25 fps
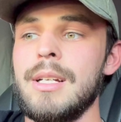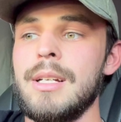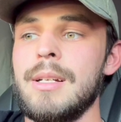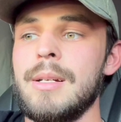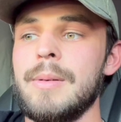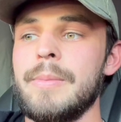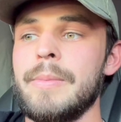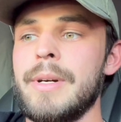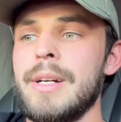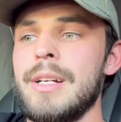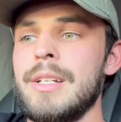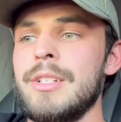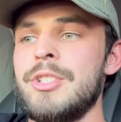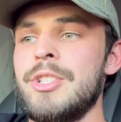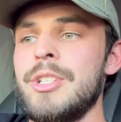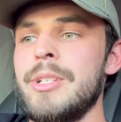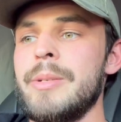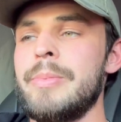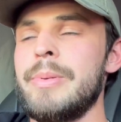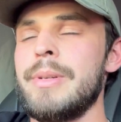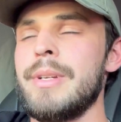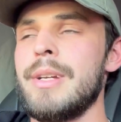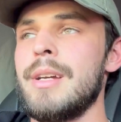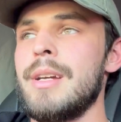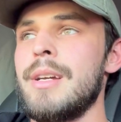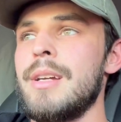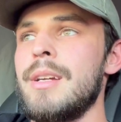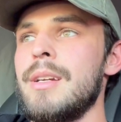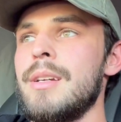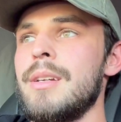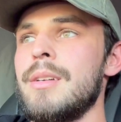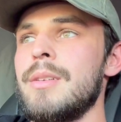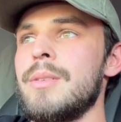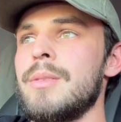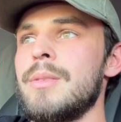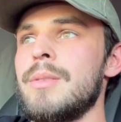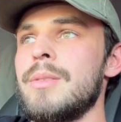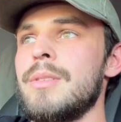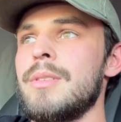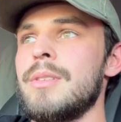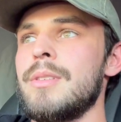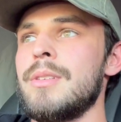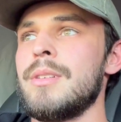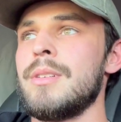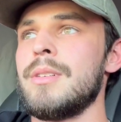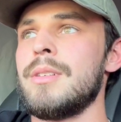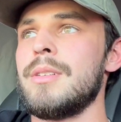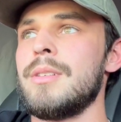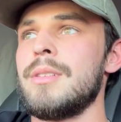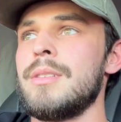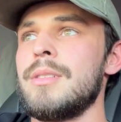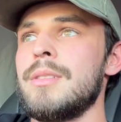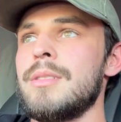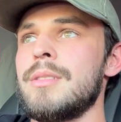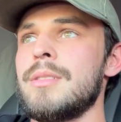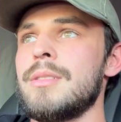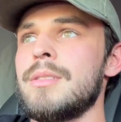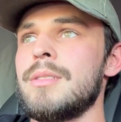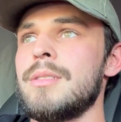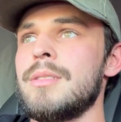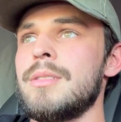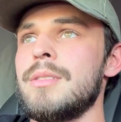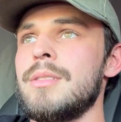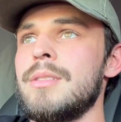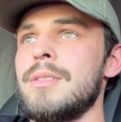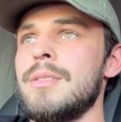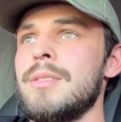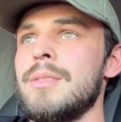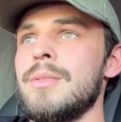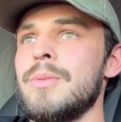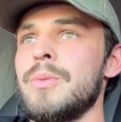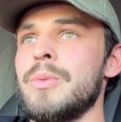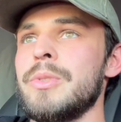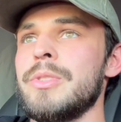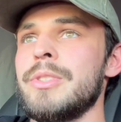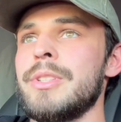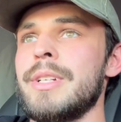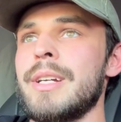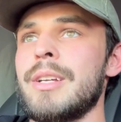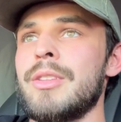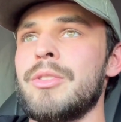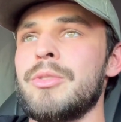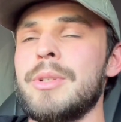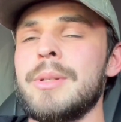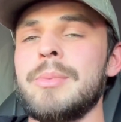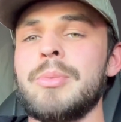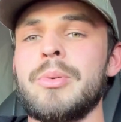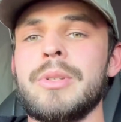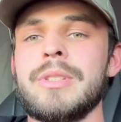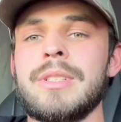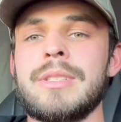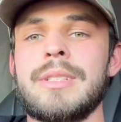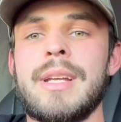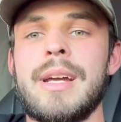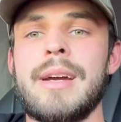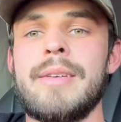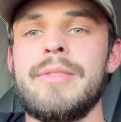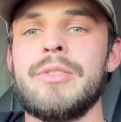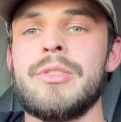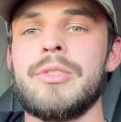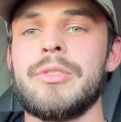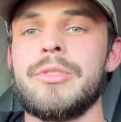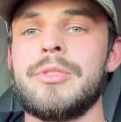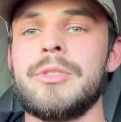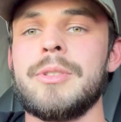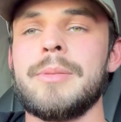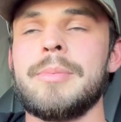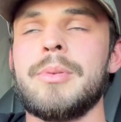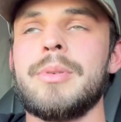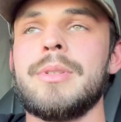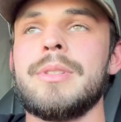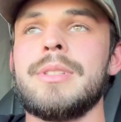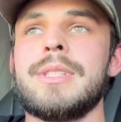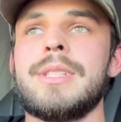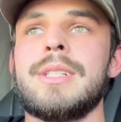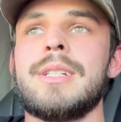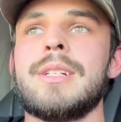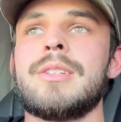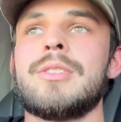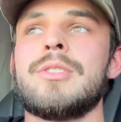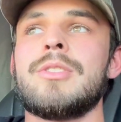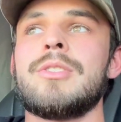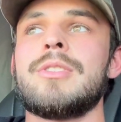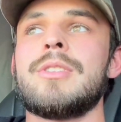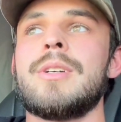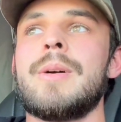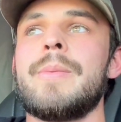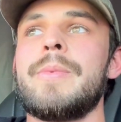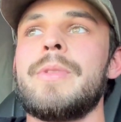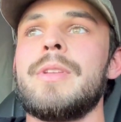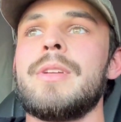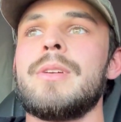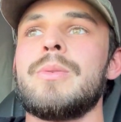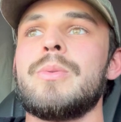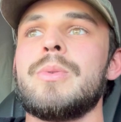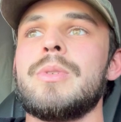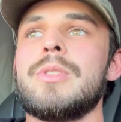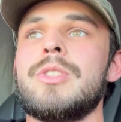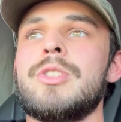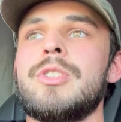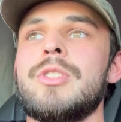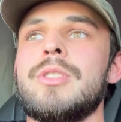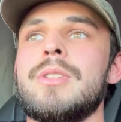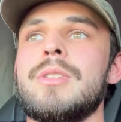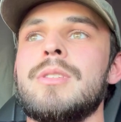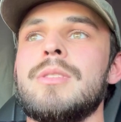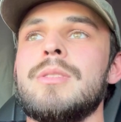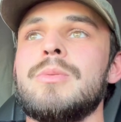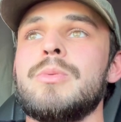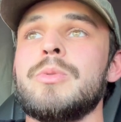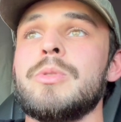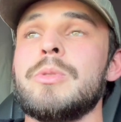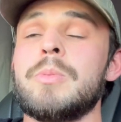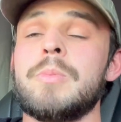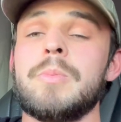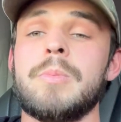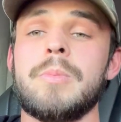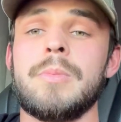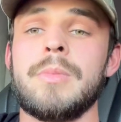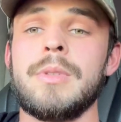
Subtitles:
my GPA was like 3.7 or 3.6 or something, which was,